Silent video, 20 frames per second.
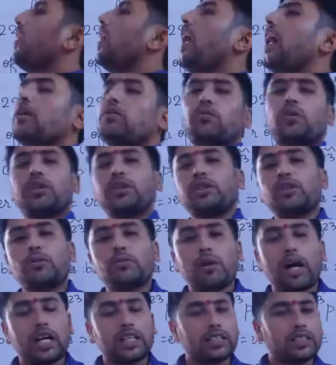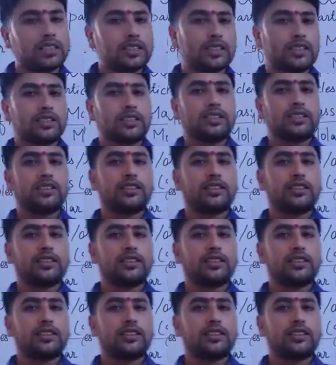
And what is your mass?